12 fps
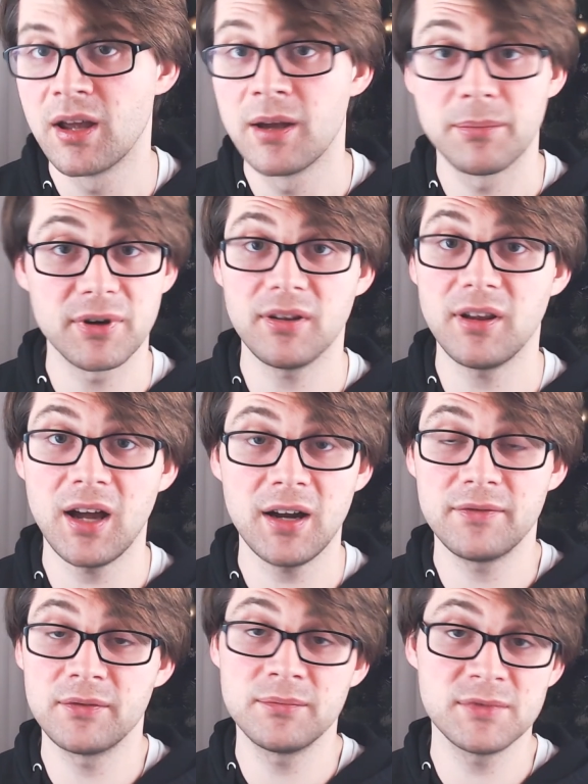but a lot of
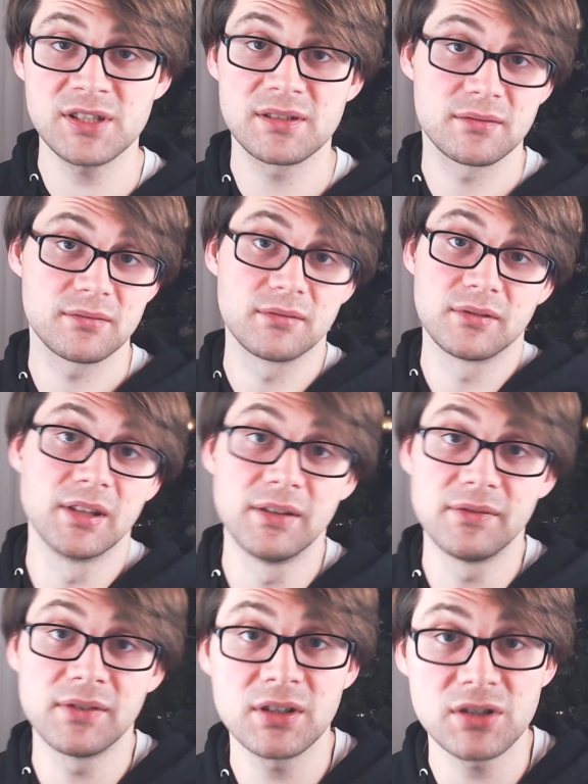them just live
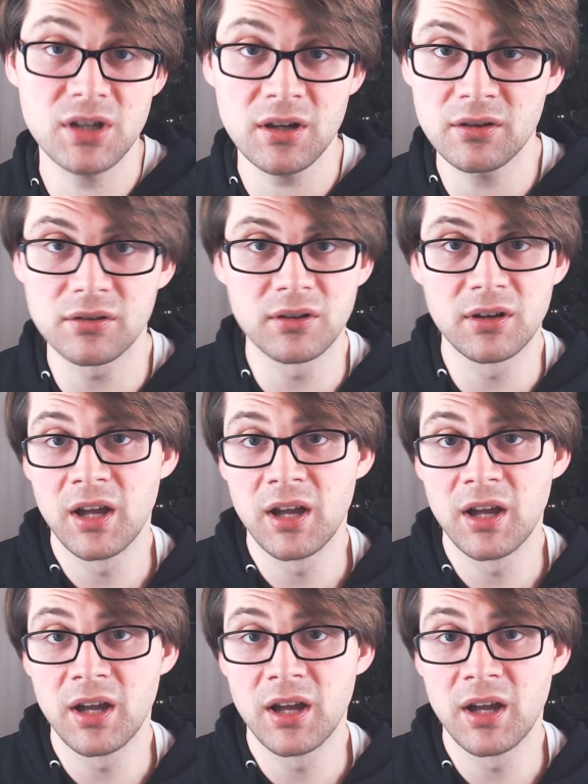in the jungle.